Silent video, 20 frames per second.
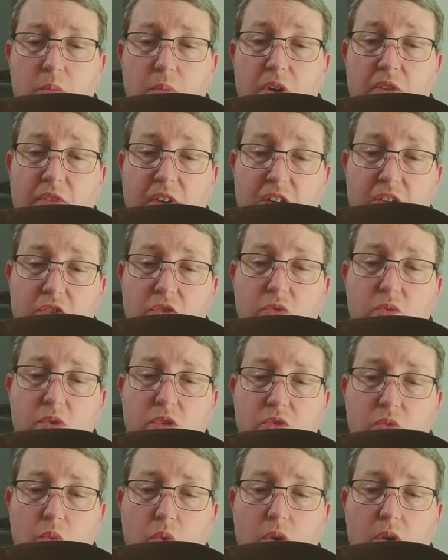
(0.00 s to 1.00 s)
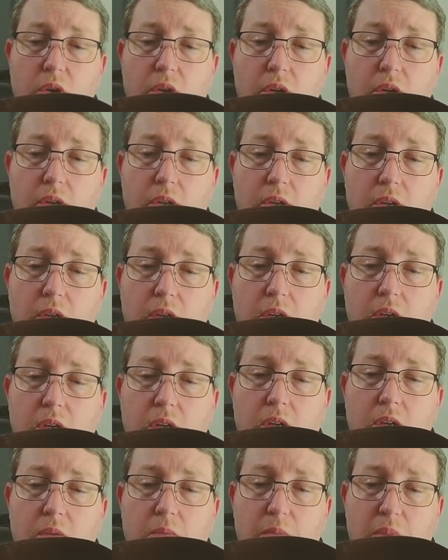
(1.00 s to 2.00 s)
But if I do His work,
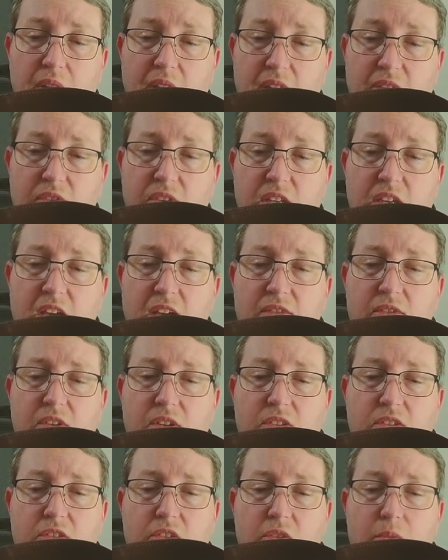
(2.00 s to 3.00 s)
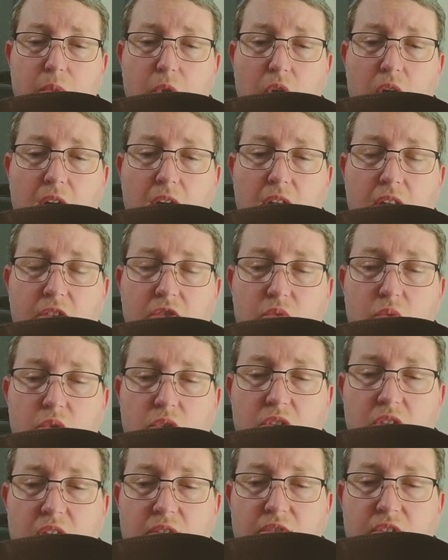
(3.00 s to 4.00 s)
believe in the evidence of the miraculous
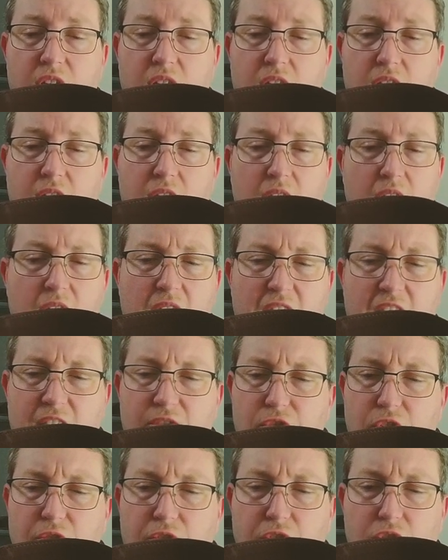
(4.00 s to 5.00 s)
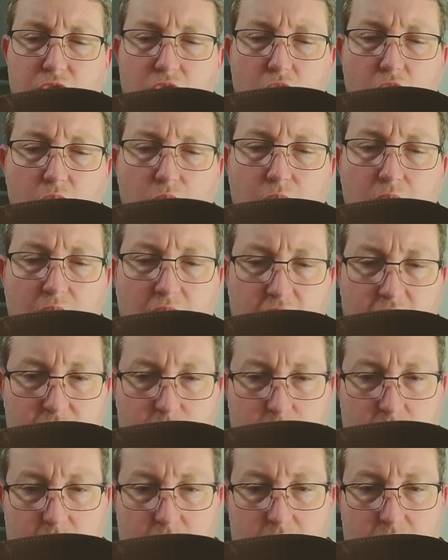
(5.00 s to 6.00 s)
works I've done. Even if you don't believe
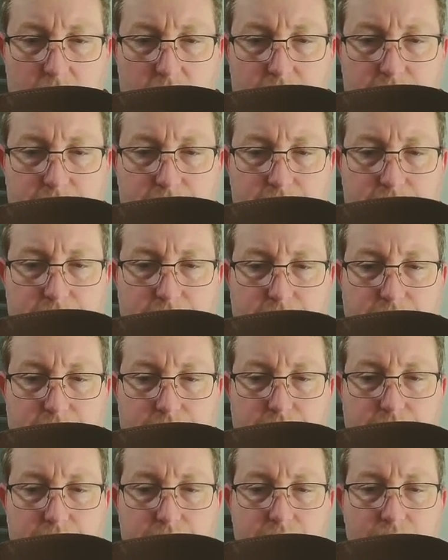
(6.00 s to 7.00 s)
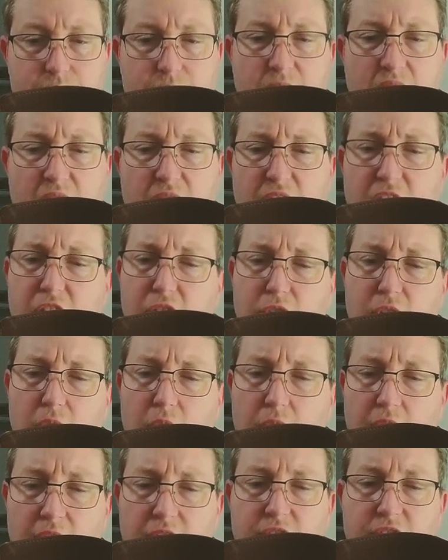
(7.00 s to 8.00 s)
me, then you'll
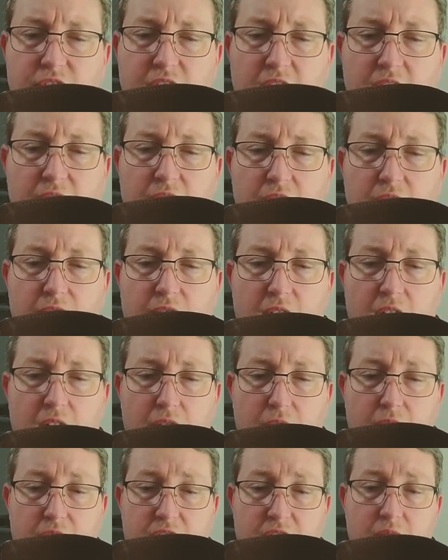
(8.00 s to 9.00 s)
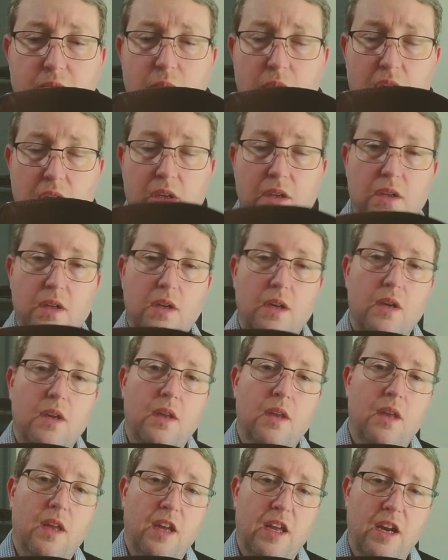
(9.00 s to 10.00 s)
know and understand that the Father is in me
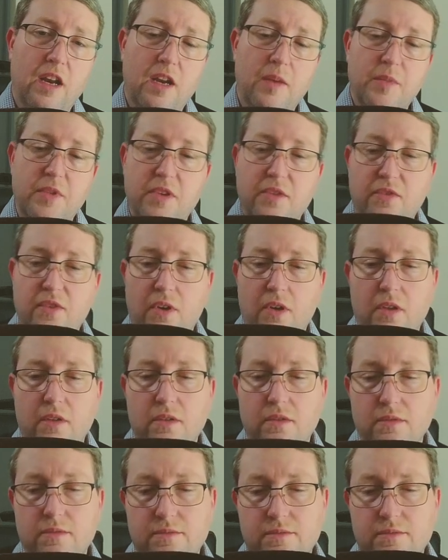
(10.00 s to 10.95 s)
and I am in the Father.